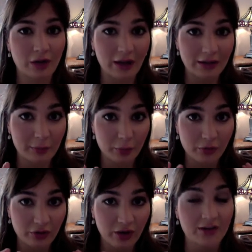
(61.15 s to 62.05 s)
like the
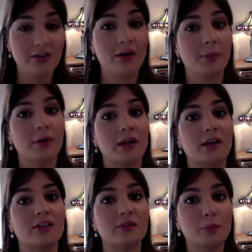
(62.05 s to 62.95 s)
pores are tightened up and like
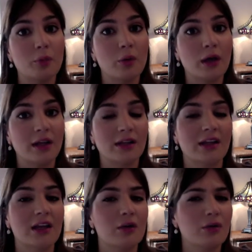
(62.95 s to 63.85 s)
they're smaller, and they